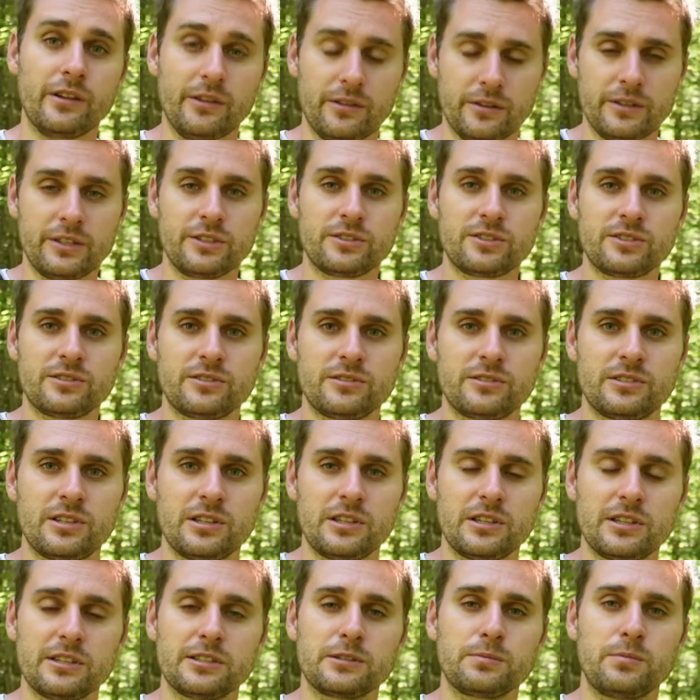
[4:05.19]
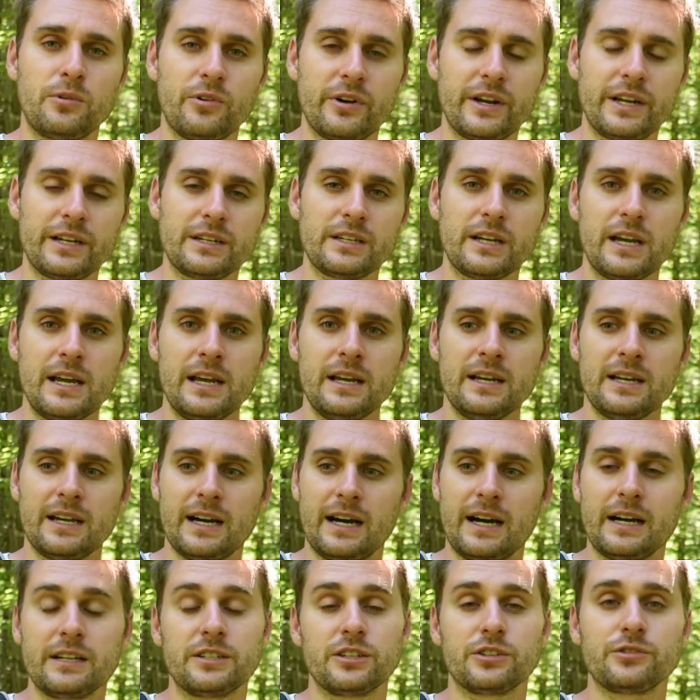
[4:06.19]
at least to this point,
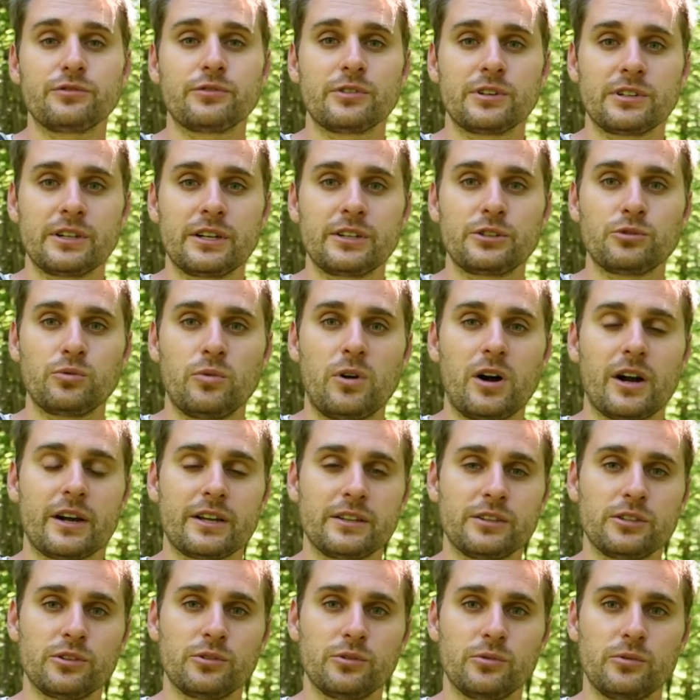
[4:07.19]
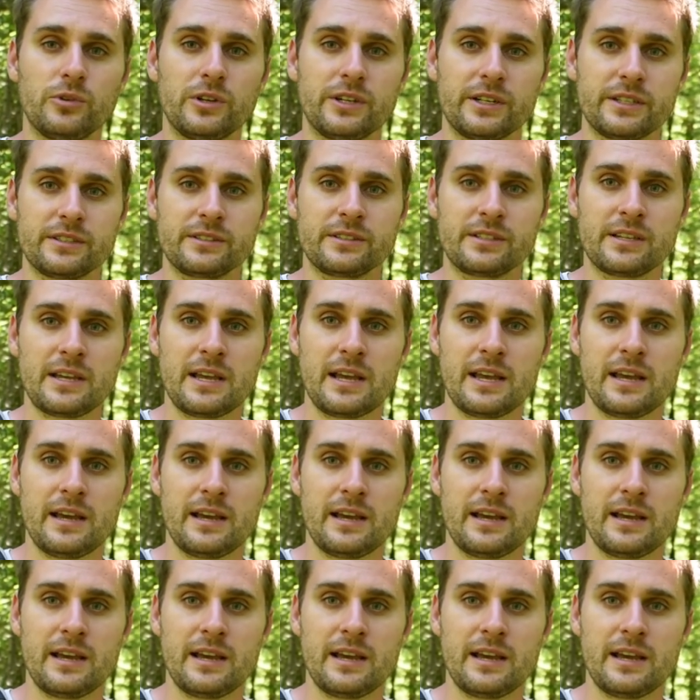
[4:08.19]
just for a nice walk into the woods.